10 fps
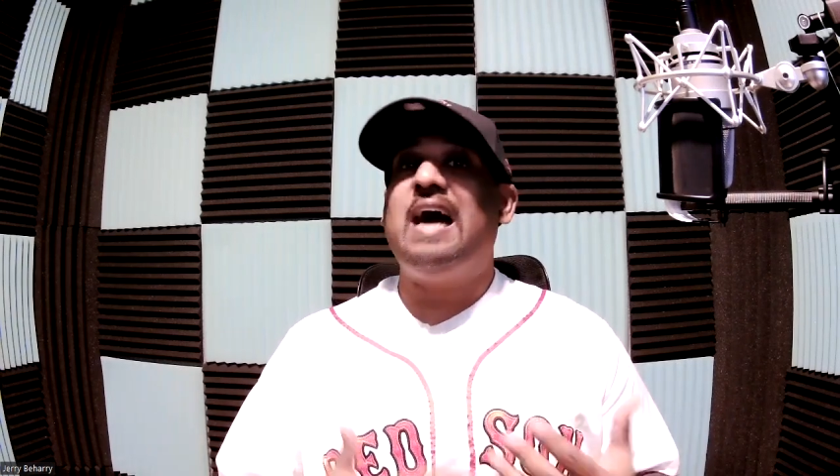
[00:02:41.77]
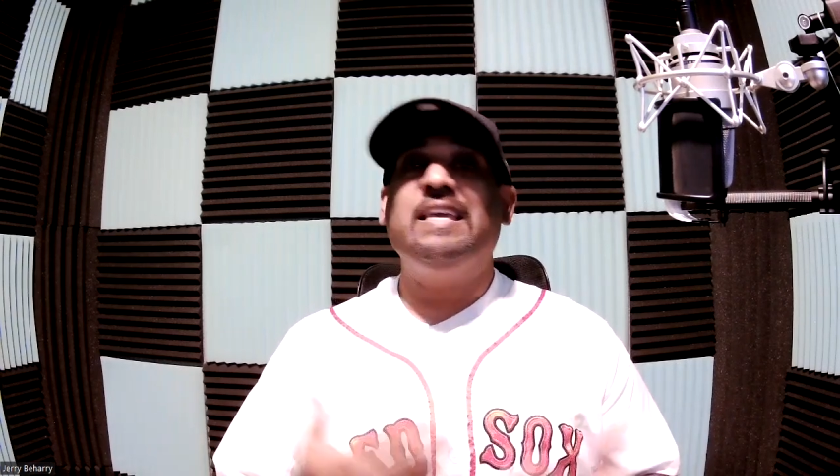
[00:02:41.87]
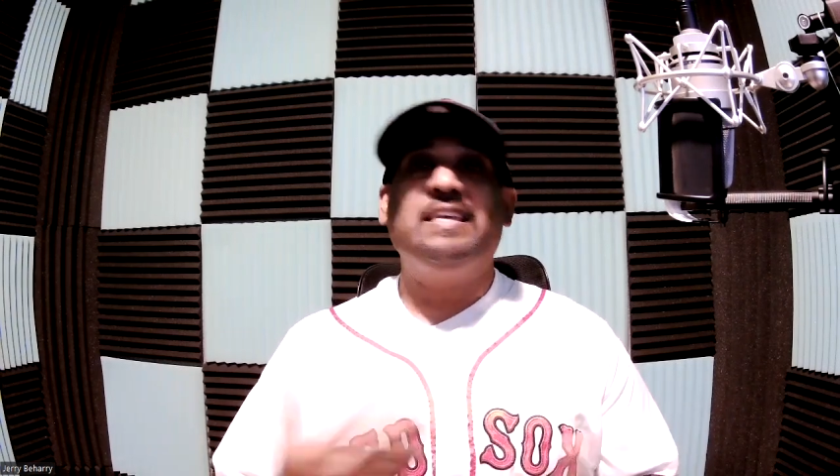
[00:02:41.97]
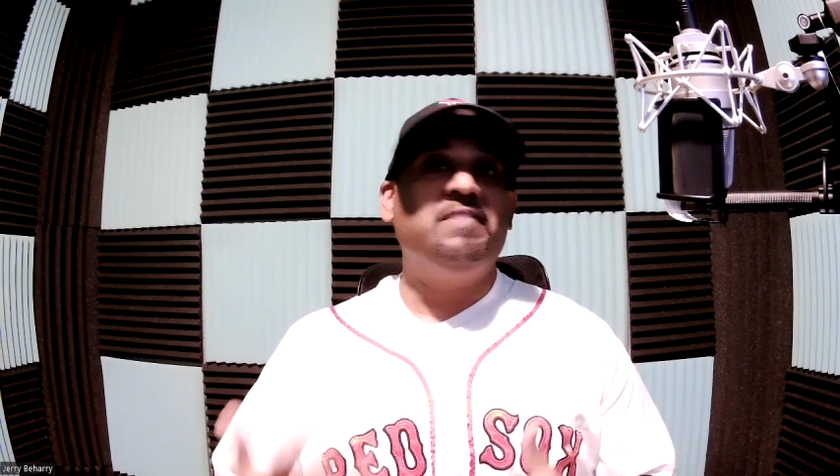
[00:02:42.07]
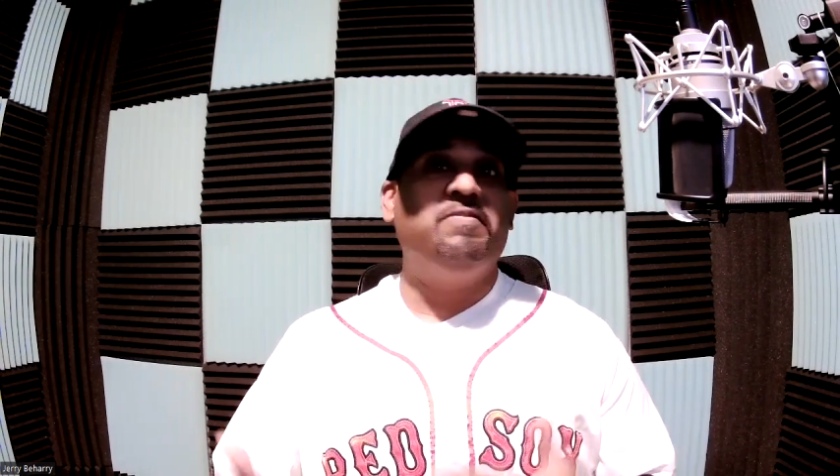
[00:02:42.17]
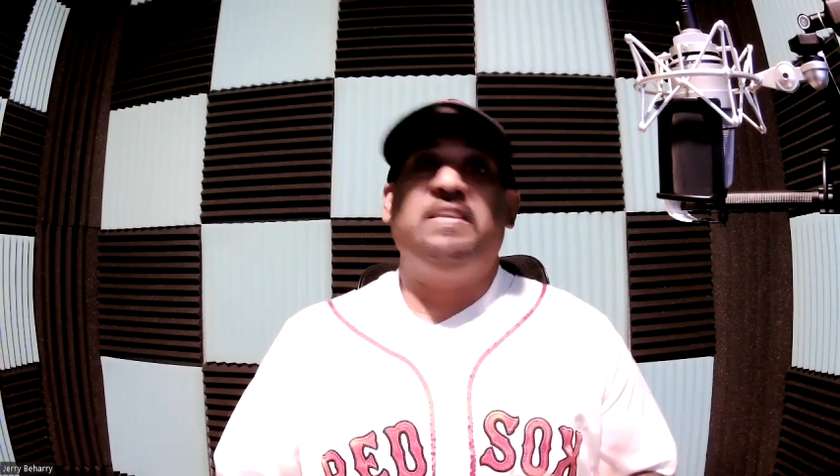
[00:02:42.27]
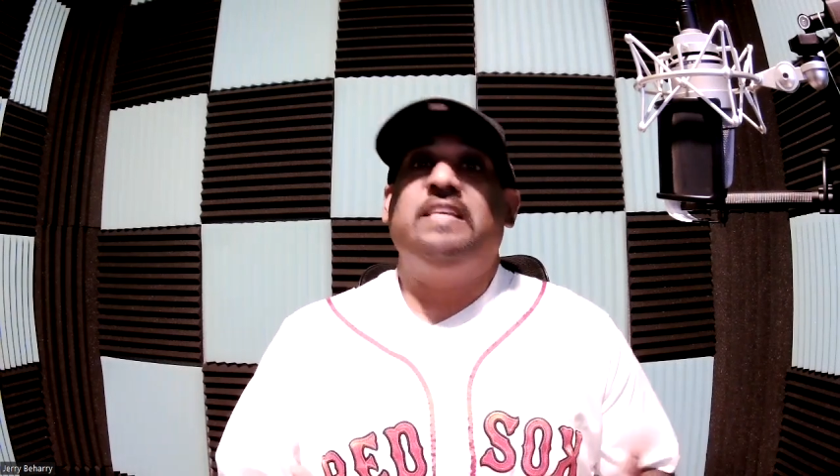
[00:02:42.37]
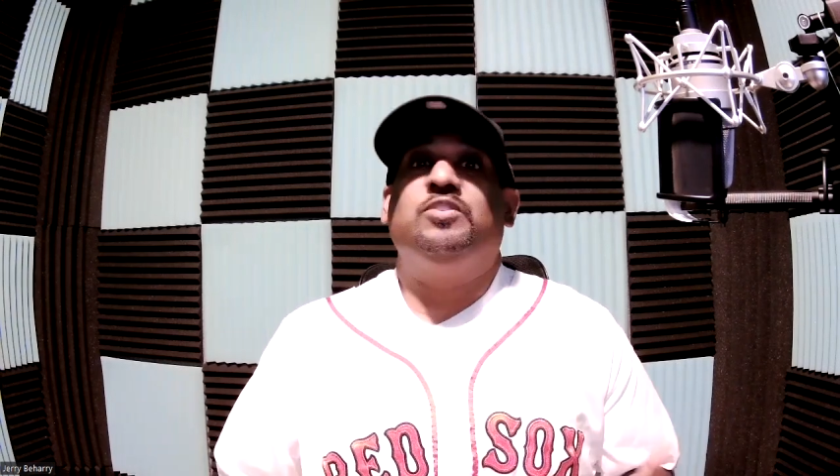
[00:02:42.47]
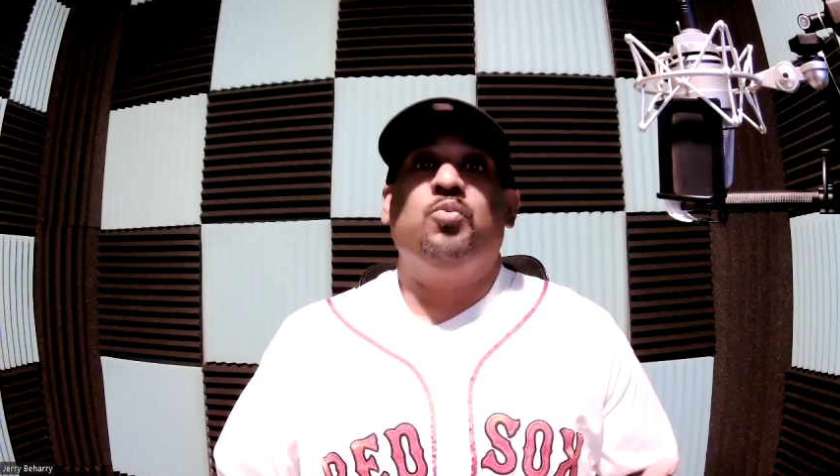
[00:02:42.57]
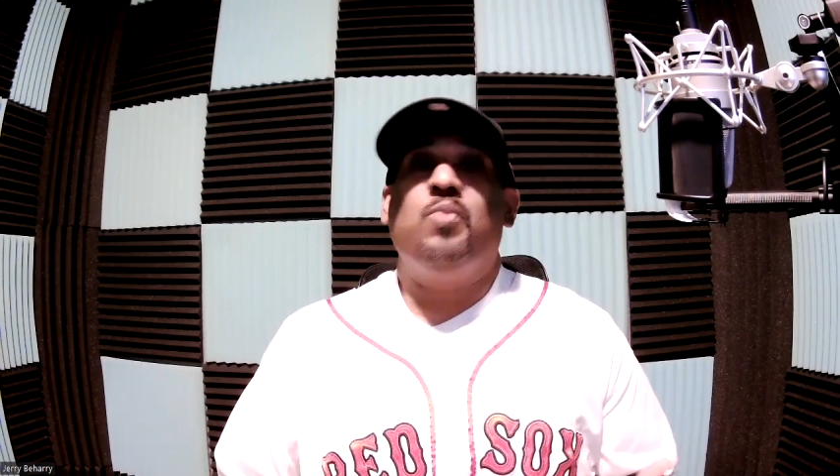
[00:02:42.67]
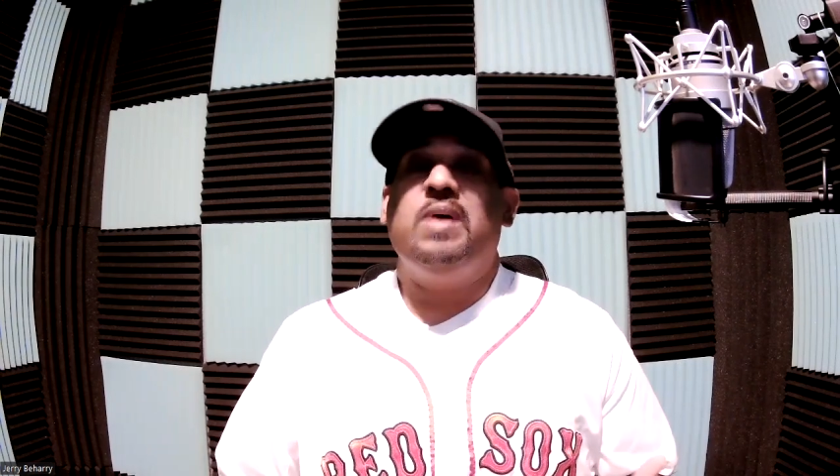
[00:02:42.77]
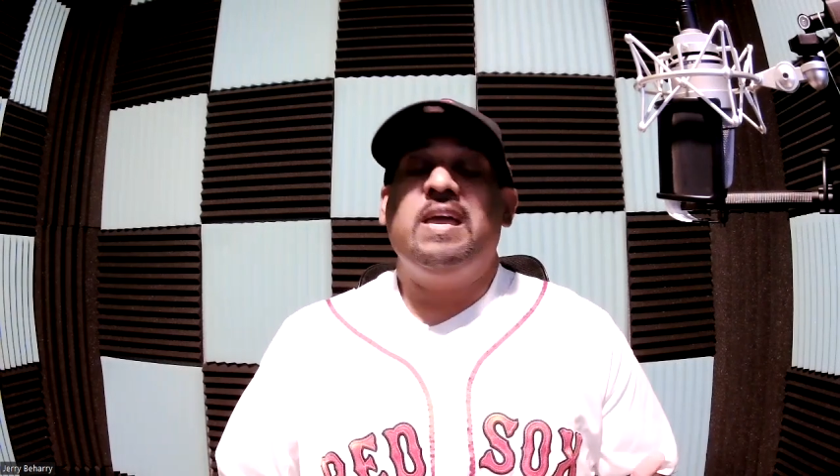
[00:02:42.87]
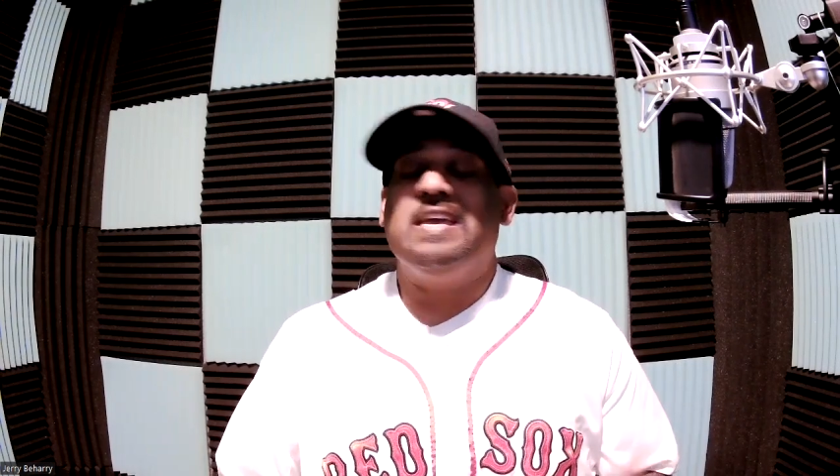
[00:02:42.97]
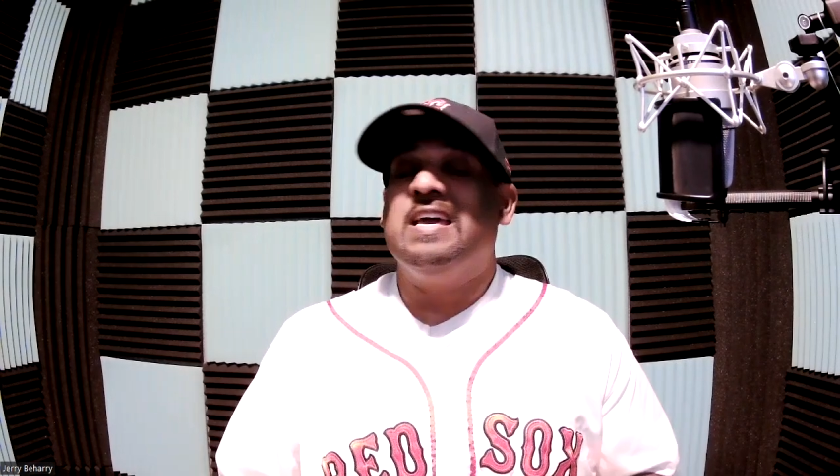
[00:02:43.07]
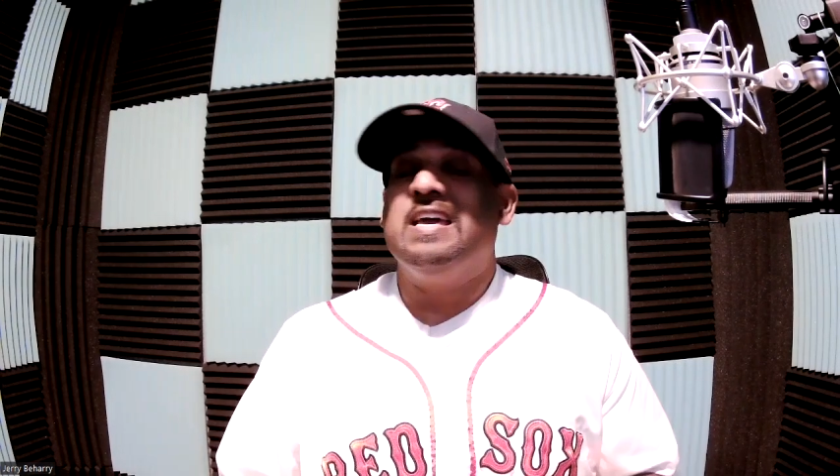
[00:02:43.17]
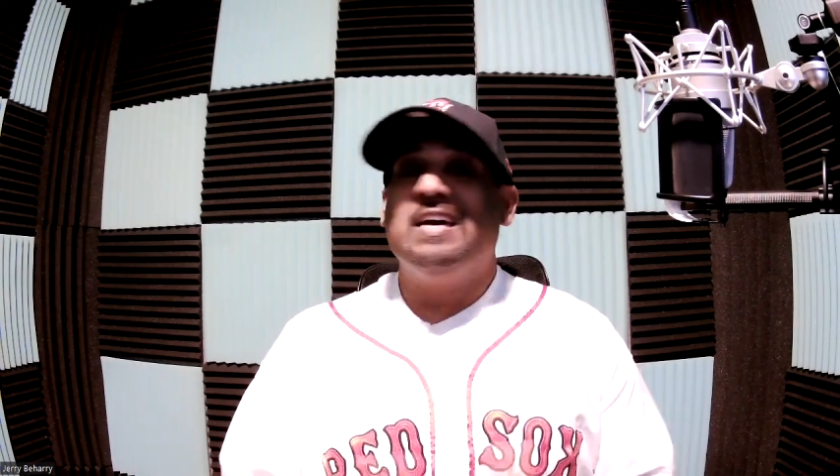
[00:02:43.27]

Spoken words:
I give things away